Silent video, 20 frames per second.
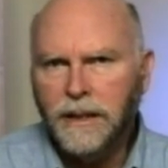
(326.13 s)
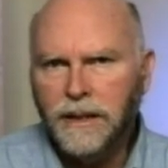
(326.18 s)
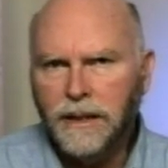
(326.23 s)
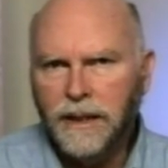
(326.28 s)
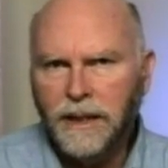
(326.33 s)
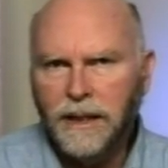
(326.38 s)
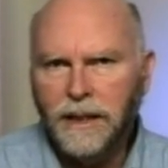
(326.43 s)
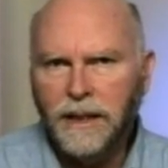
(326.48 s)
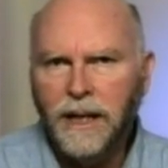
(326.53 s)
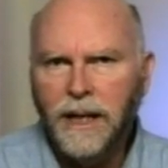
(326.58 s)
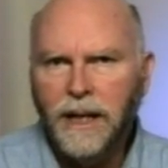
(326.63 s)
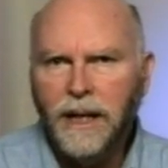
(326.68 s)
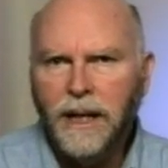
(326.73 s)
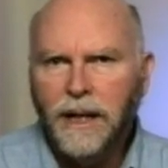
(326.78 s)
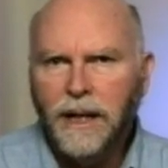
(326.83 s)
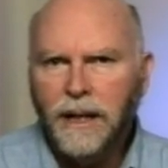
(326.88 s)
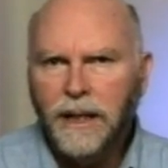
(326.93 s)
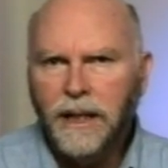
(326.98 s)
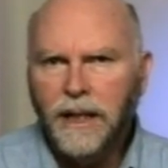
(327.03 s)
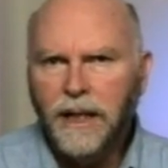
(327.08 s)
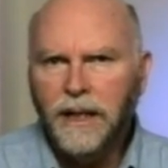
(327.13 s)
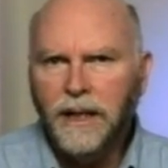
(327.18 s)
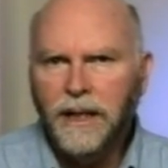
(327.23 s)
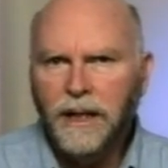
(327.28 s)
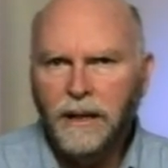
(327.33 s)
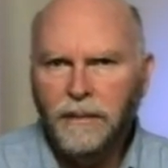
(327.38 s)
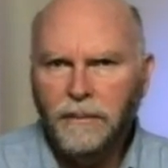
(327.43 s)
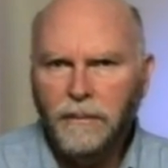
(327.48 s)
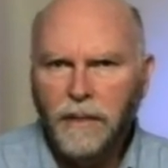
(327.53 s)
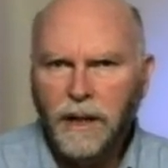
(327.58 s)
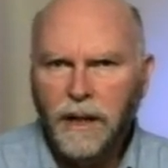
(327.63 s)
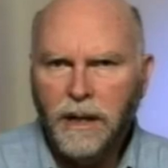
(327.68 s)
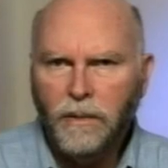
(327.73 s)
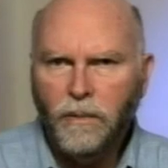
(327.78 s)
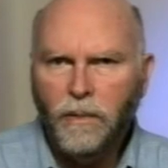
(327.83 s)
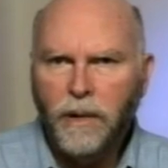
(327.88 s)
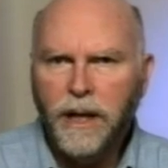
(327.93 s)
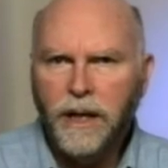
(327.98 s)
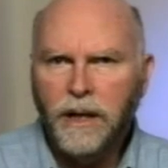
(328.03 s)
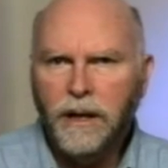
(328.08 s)
Uh, getting them uh,
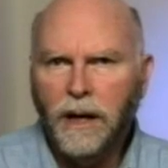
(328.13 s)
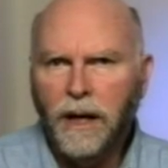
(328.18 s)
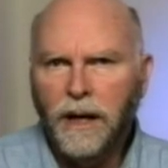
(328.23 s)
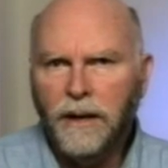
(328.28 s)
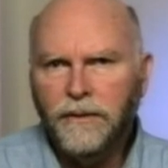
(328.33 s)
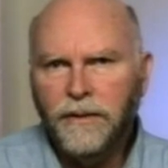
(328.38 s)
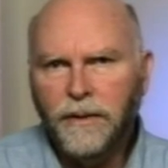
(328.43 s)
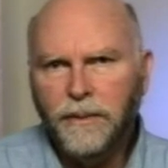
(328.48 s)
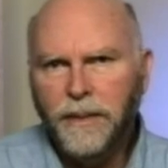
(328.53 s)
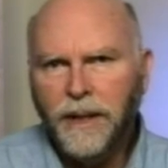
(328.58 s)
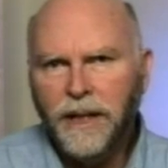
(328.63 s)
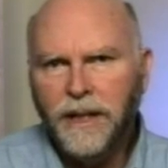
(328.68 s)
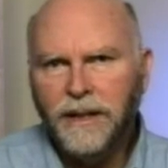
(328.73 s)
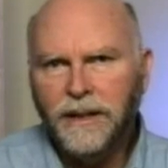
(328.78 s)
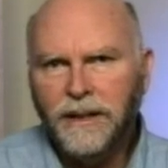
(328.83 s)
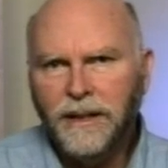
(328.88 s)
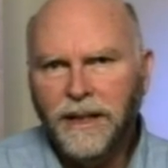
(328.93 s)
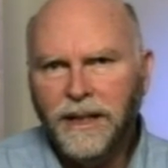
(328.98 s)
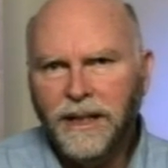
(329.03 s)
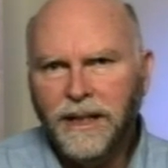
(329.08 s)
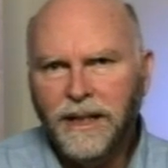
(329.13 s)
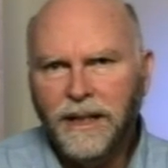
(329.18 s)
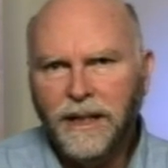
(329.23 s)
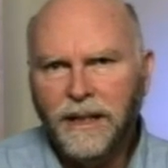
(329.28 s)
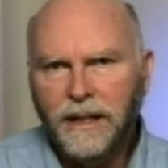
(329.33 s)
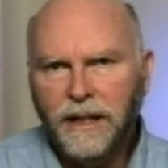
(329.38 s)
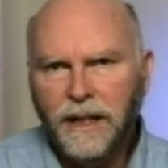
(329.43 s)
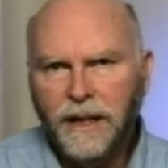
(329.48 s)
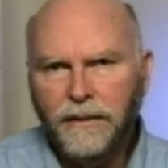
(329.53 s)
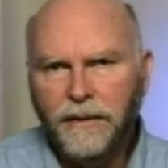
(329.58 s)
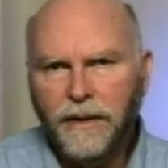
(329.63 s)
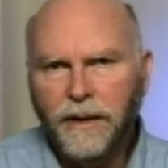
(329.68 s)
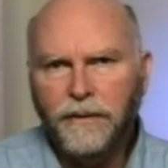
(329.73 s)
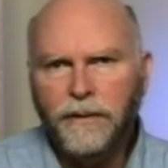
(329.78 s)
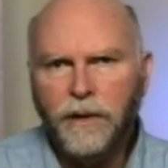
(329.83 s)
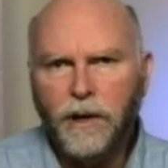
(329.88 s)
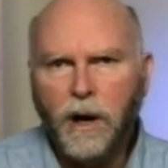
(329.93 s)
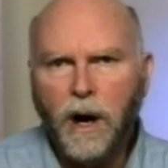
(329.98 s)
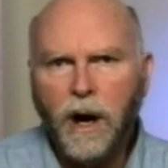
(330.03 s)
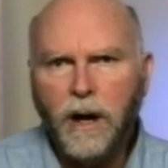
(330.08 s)
weaned off immediately, even if
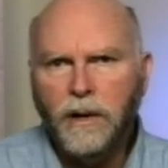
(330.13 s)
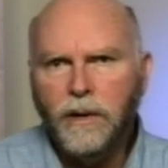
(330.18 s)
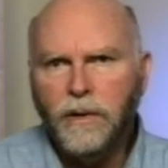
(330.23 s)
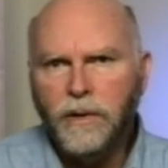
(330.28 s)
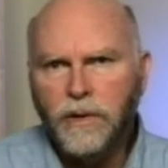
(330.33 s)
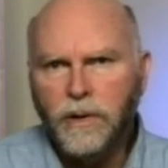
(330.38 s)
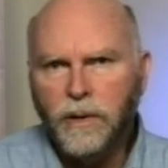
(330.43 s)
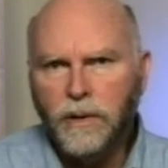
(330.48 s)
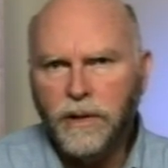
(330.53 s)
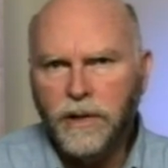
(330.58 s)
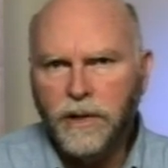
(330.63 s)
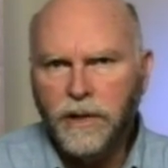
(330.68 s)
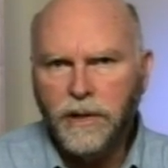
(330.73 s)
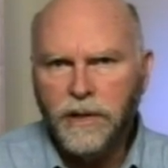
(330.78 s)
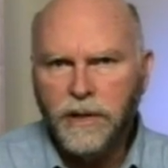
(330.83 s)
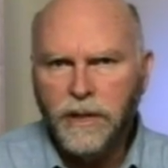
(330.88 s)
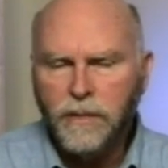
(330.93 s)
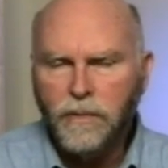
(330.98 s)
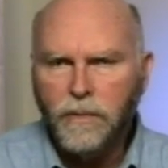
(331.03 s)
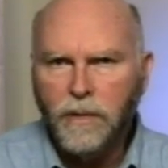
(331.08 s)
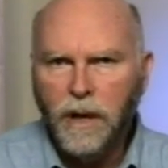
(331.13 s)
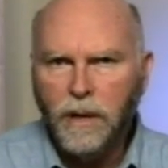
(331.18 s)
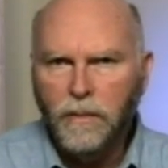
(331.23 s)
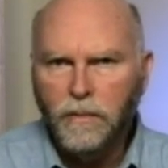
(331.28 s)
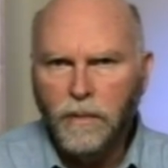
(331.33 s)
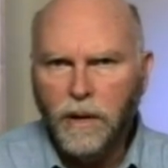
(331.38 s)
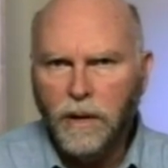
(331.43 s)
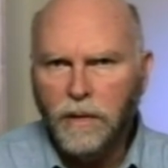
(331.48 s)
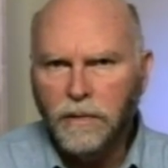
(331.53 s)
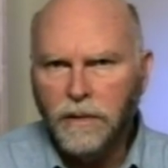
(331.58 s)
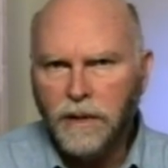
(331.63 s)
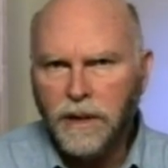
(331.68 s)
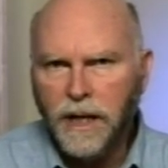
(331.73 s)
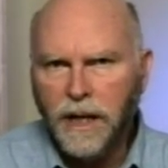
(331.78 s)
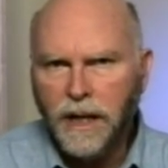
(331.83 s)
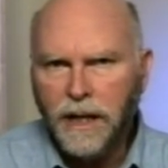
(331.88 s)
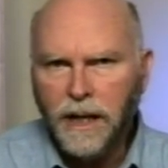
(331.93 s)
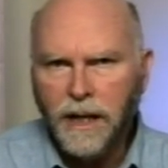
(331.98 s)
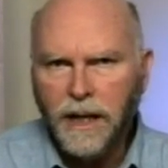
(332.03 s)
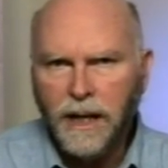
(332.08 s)
there are new sources, won't
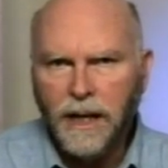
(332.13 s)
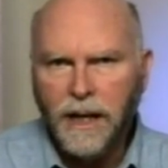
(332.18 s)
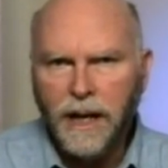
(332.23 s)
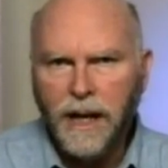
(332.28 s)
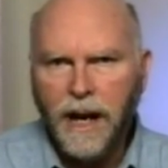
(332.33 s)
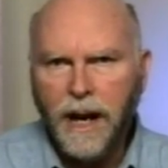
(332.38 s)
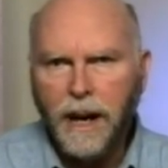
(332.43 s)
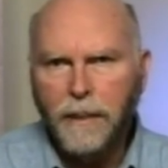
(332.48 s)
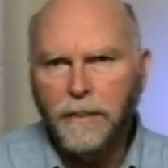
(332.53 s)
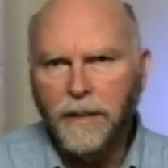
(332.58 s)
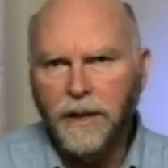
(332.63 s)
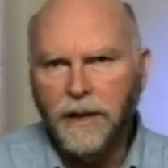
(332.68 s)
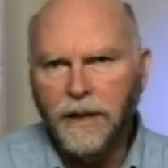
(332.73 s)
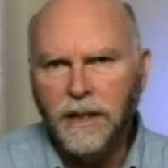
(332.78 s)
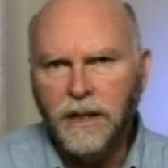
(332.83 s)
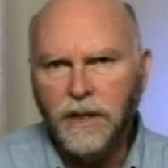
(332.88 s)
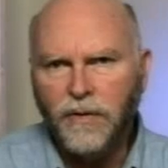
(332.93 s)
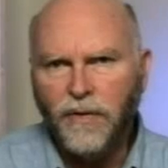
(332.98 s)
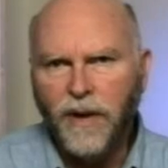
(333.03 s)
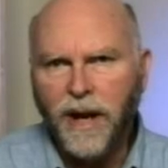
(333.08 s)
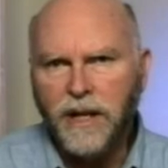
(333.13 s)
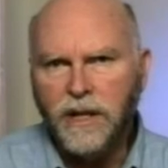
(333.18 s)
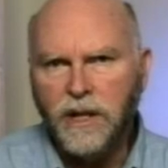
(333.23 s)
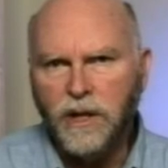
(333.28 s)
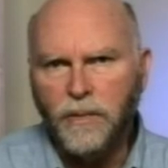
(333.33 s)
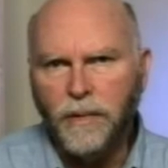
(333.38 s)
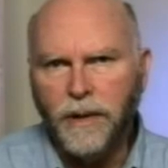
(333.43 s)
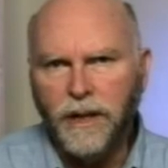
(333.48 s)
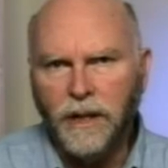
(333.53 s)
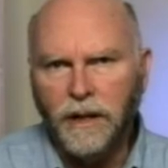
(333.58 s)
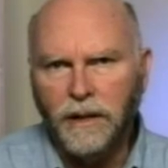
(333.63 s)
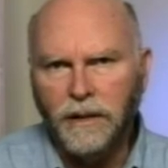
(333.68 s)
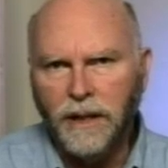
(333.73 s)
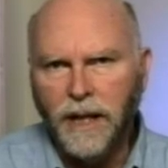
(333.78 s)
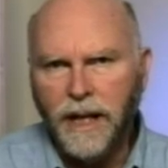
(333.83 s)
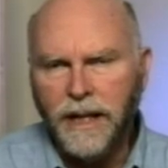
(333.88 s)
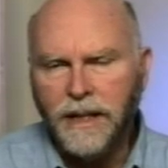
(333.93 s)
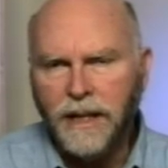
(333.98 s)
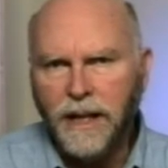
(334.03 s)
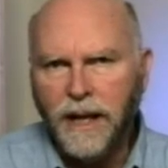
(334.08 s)
uh, happen as fast as we'd all
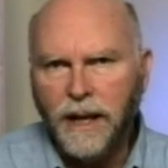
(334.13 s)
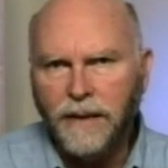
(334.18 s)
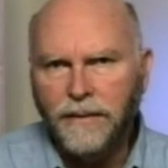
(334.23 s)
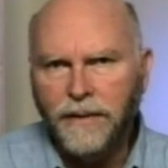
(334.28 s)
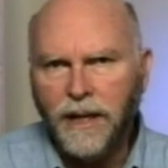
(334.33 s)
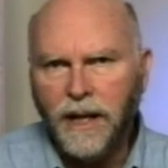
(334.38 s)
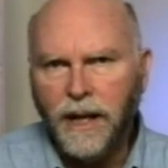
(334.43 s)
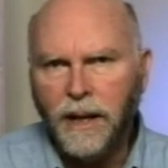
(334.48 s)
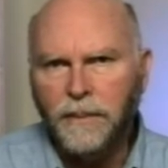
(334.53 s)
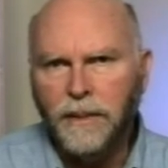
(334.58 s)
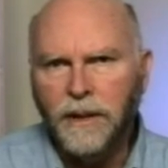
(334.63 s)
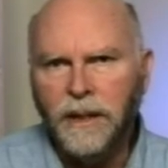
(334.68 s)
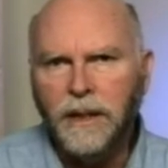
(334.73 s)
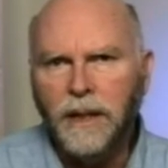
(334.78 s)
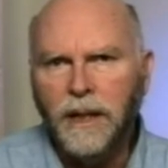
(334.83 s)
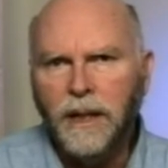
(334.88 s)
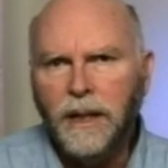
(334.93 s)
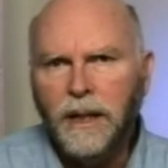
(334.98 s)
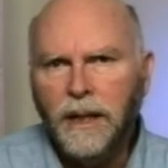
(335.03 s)
like to have it happen.